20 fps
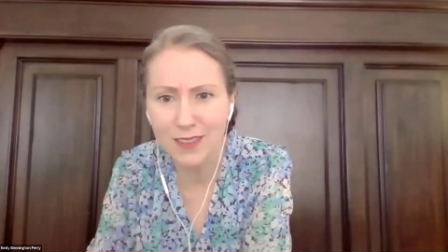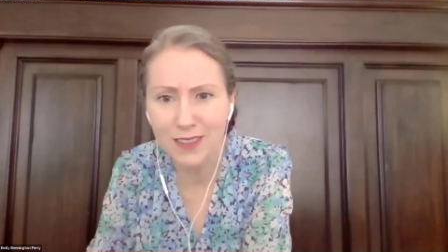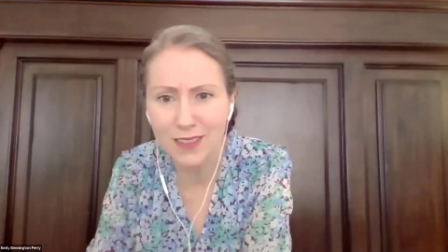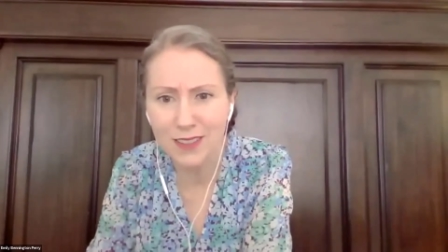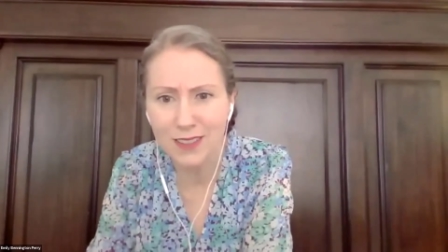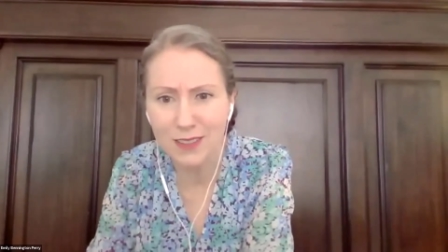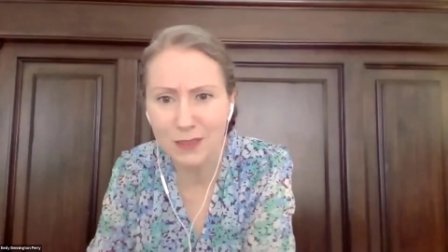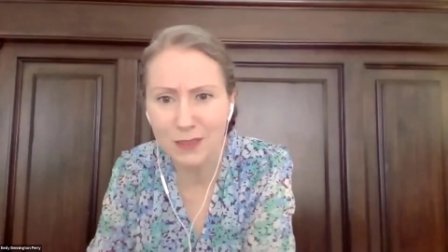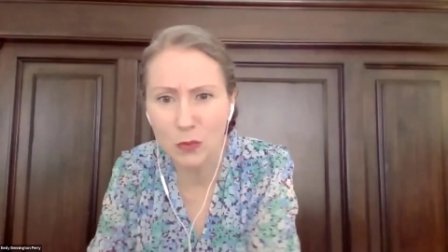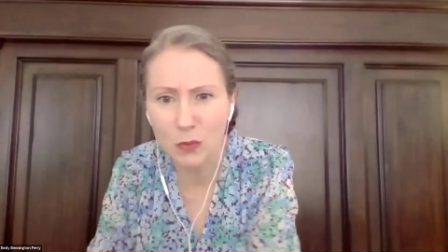
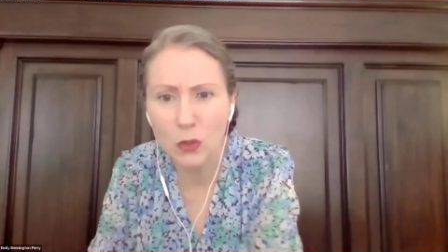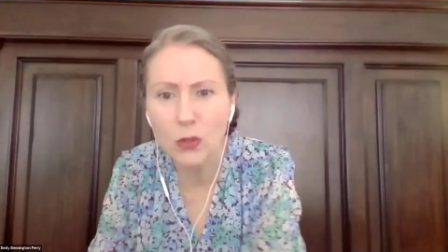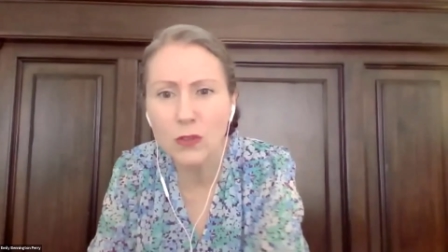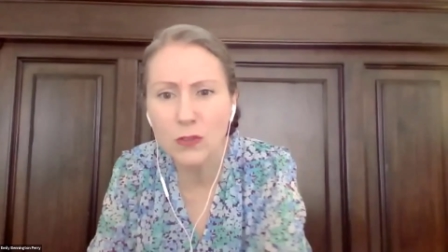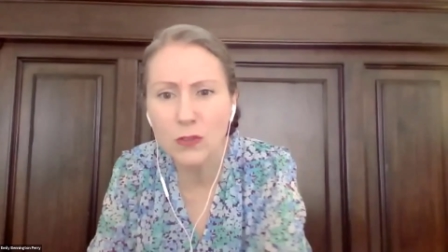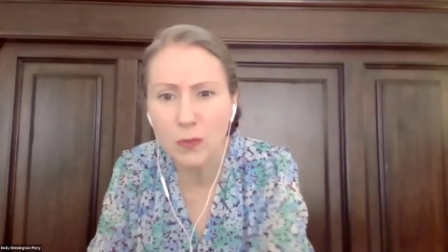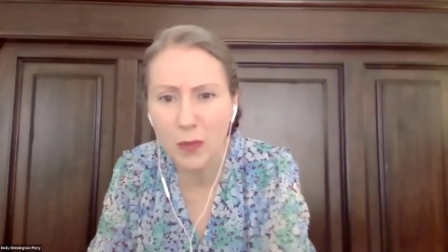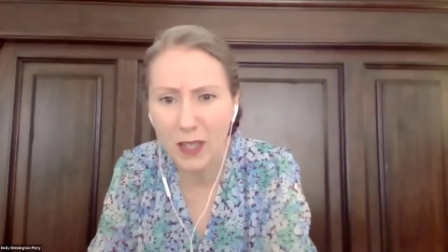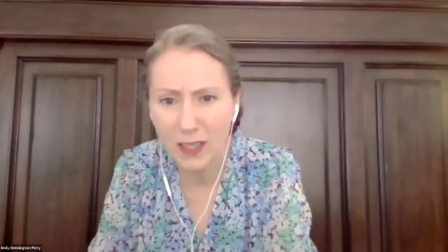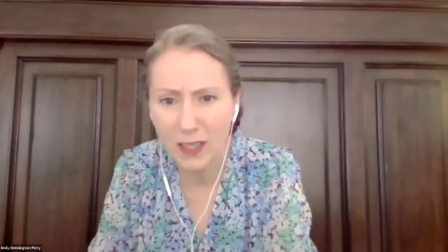is
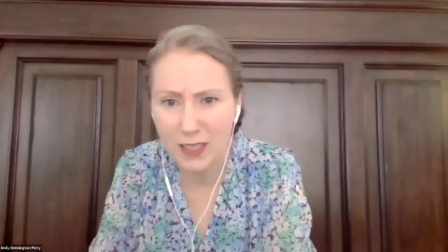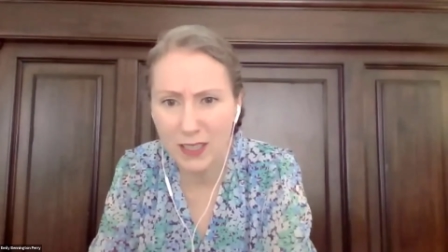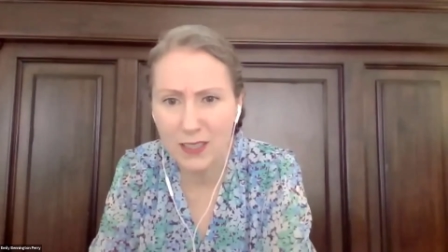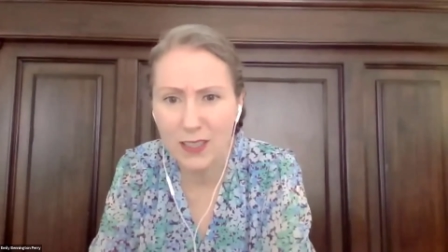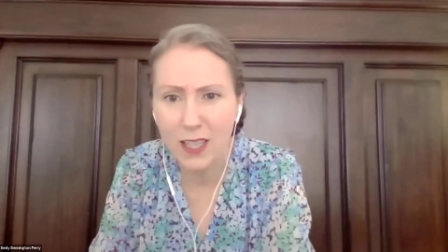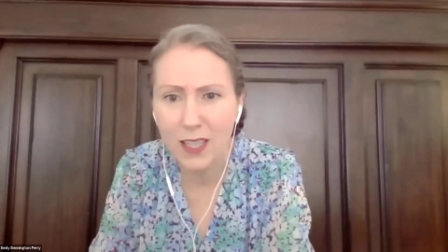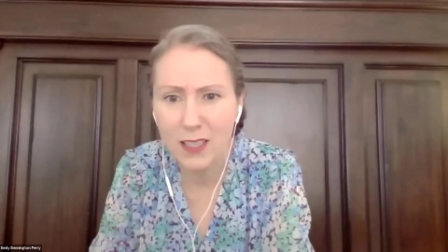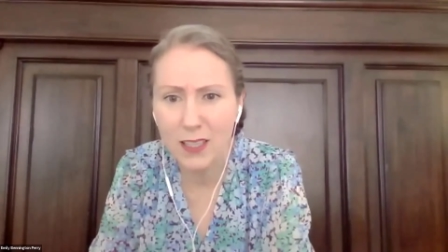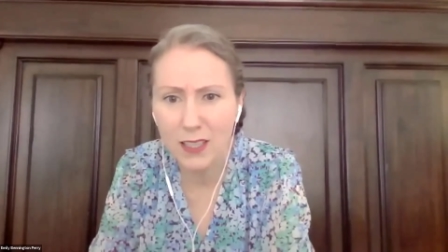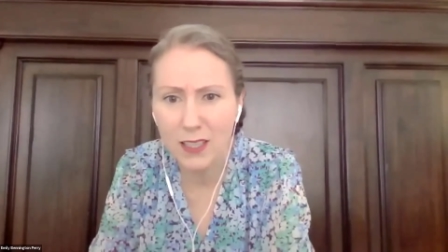moved by
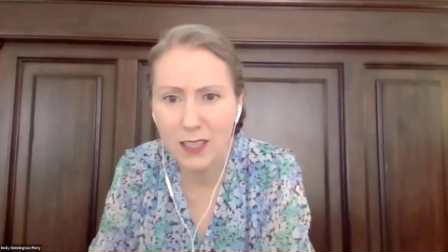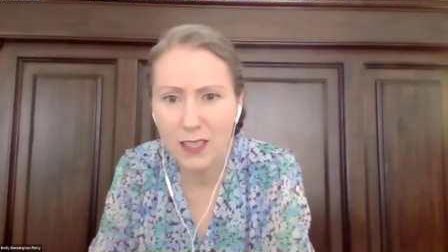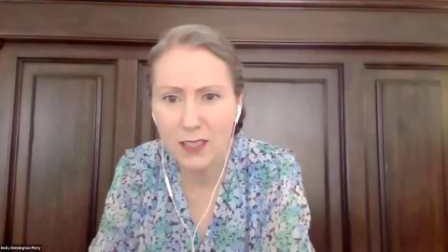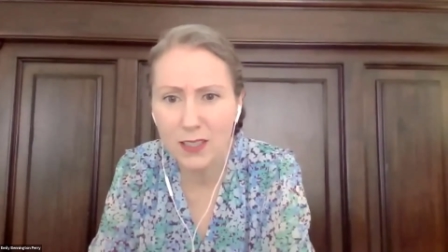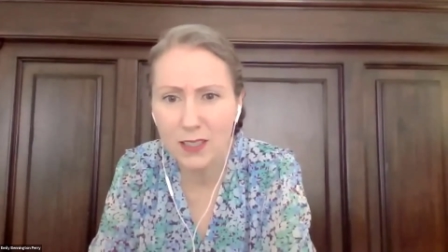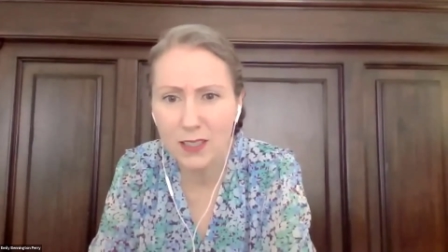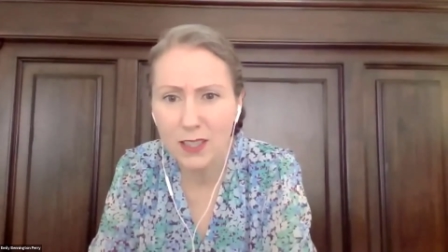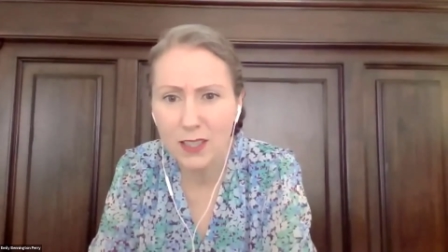these ideas.